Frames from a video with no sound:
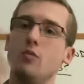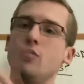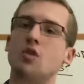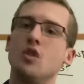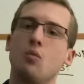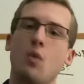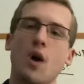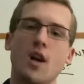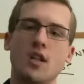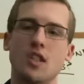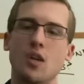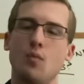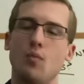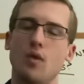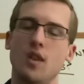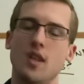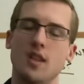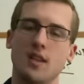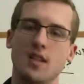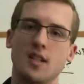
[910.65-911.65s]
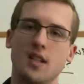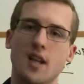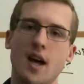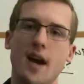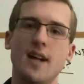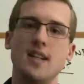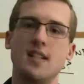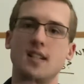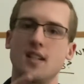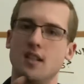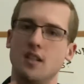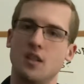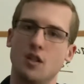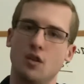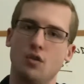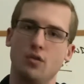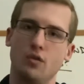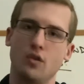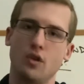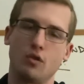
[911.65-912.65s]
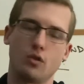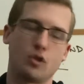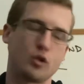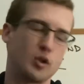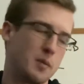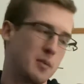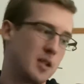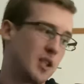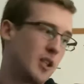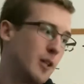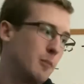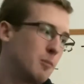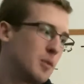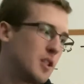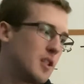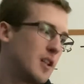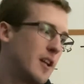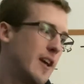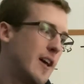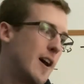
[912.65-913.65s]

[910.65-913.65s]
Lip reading: just watch them within the slides because they're trimmed clips,